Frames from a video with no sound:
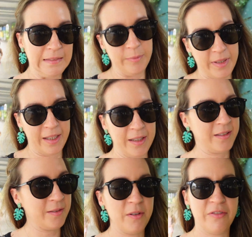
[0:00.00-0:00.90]
But
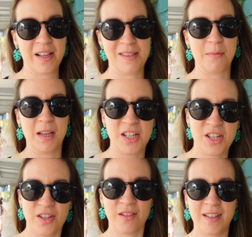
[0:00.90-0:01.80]
we'll find some lunch
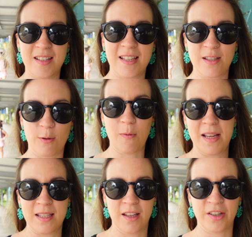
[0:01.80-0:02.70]
soon because there's
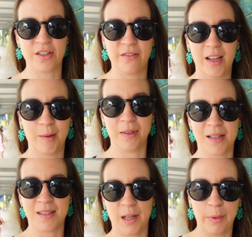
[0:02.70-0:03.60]
always lunch available
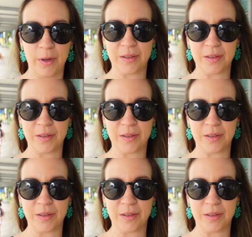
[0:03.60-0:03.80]
in Singapore.